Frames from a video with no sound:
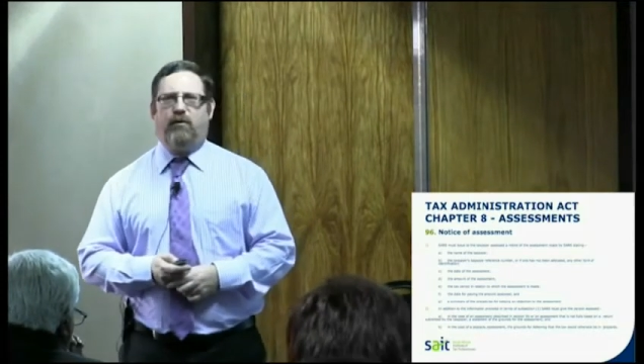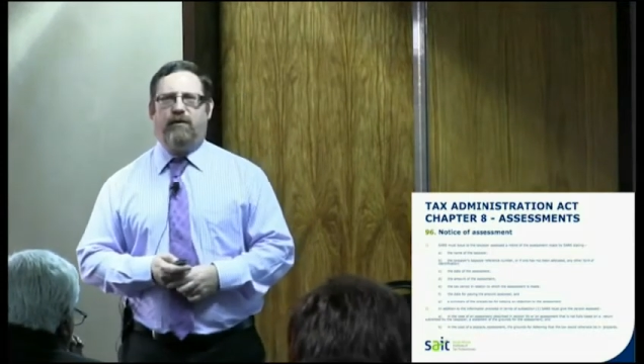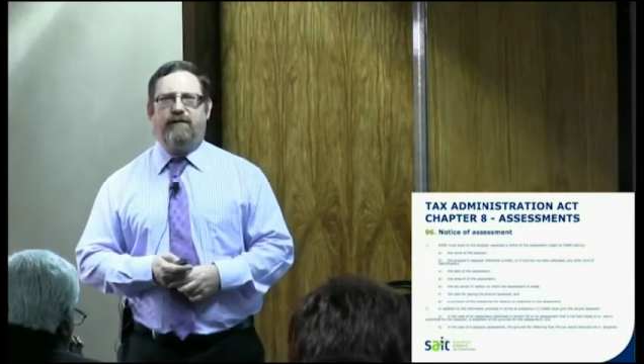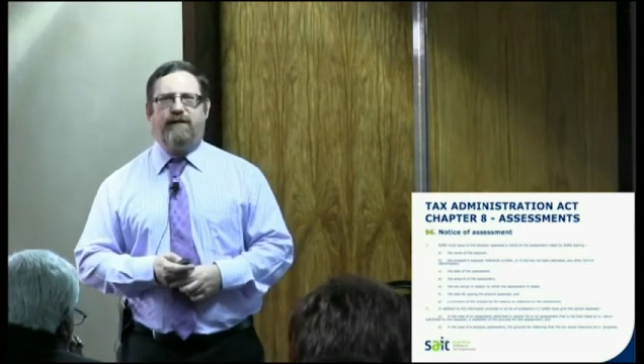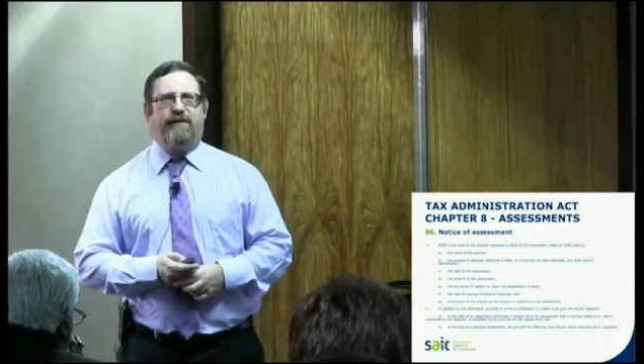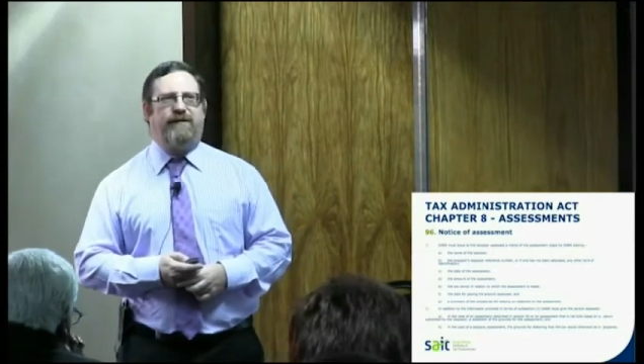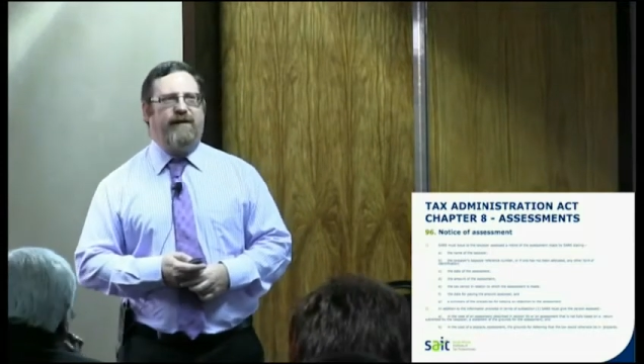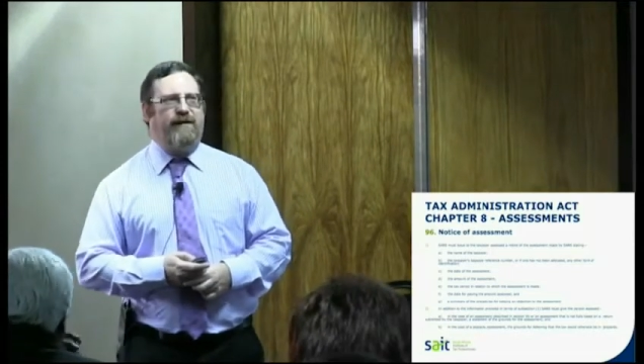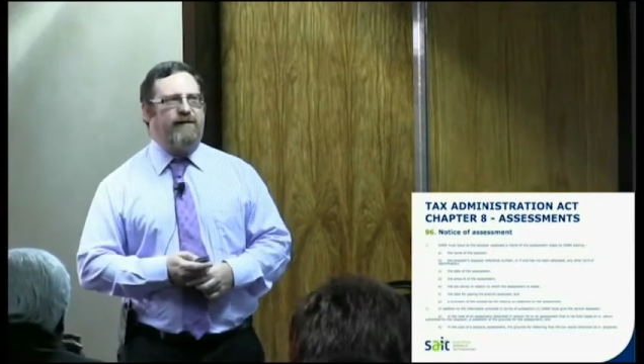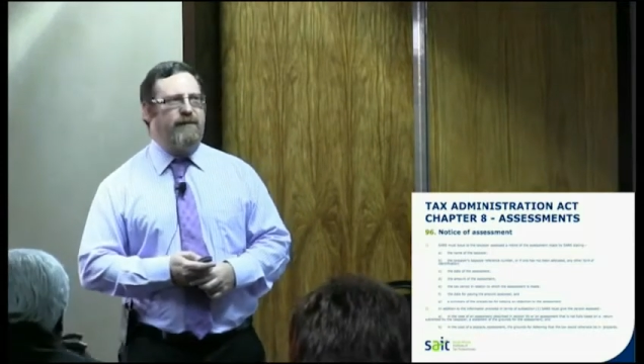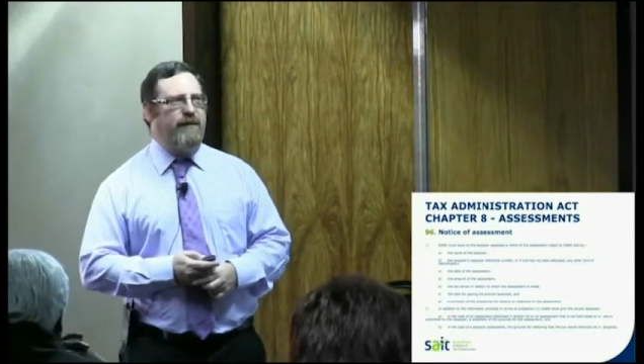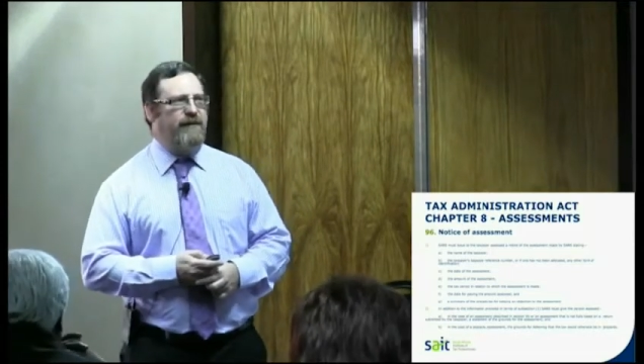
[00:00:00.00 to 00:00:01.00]
all of the
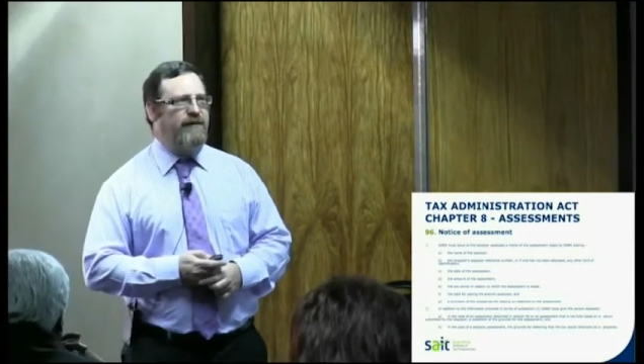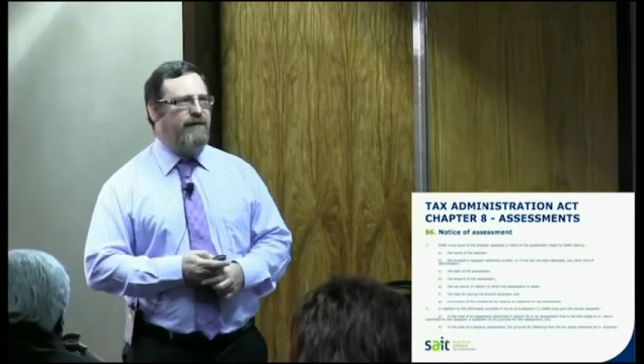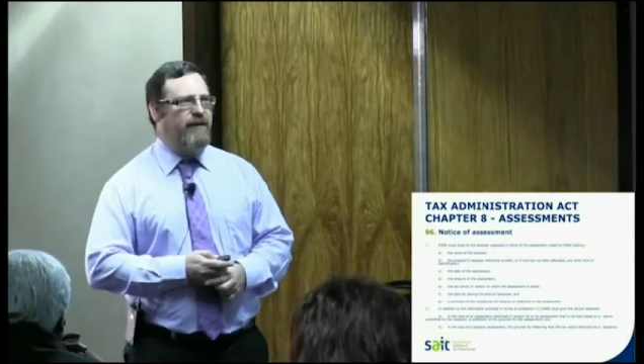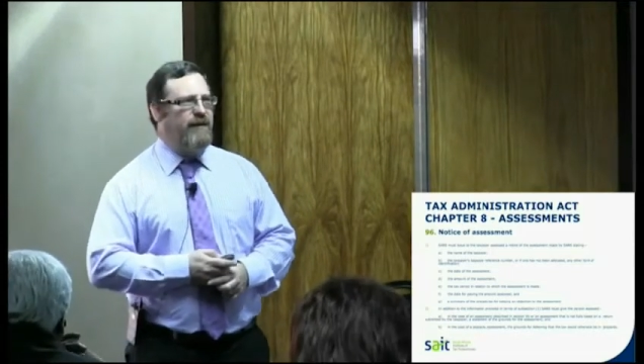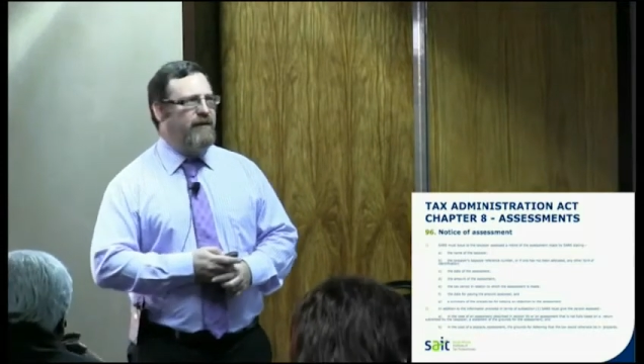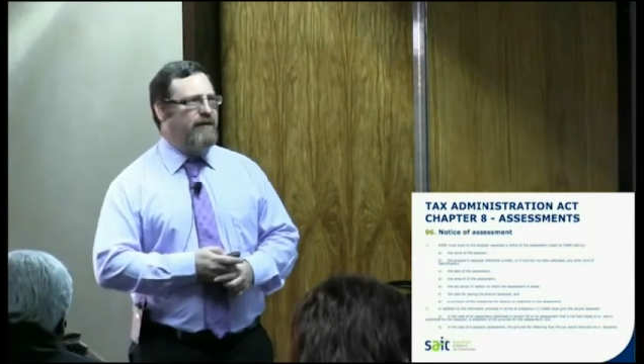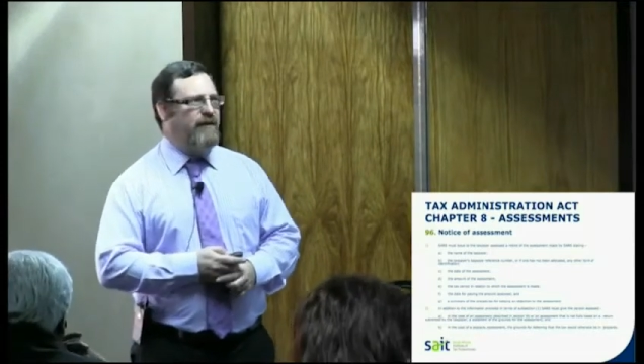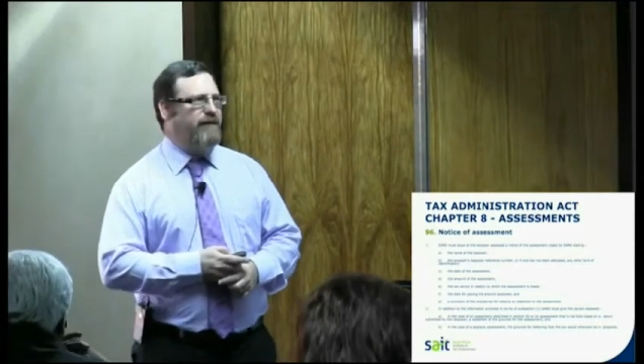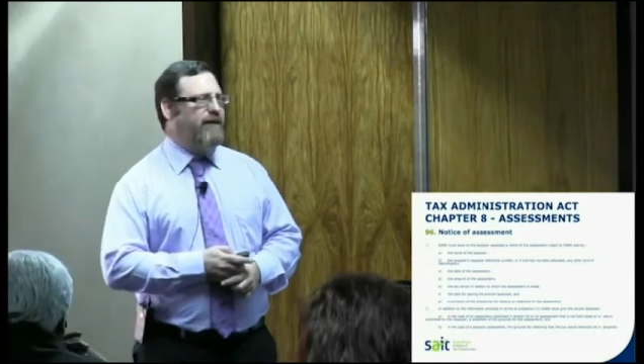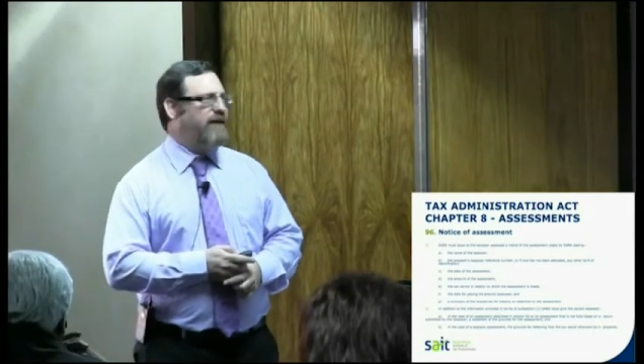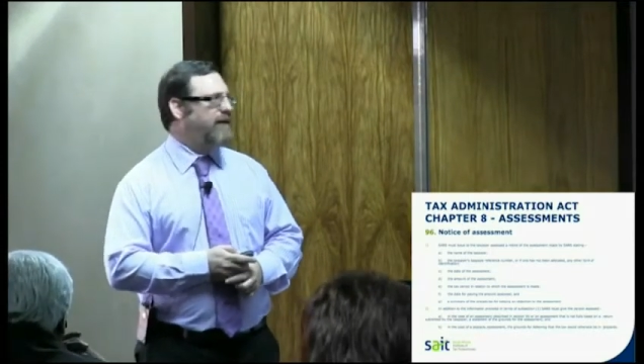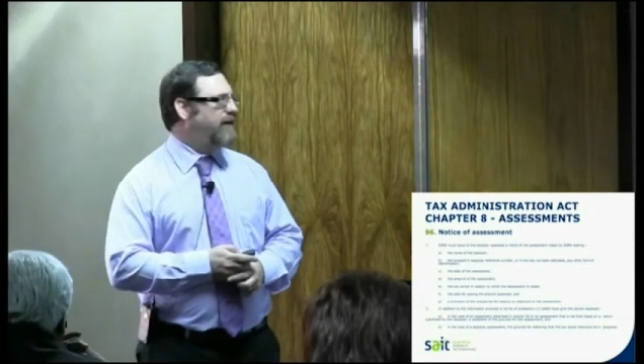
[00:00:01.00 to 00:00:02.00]
assessments. The
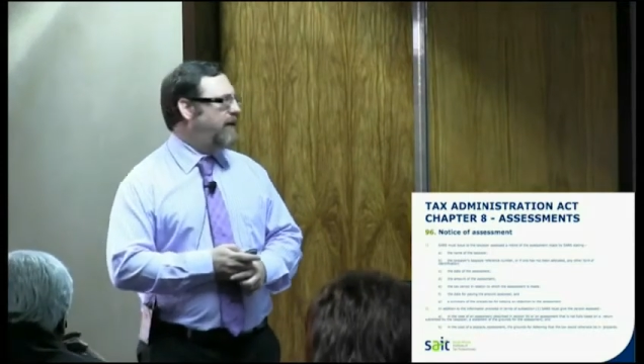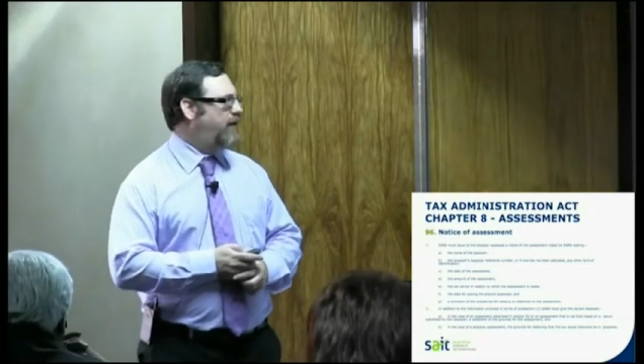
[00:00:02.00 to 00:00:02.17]
fact that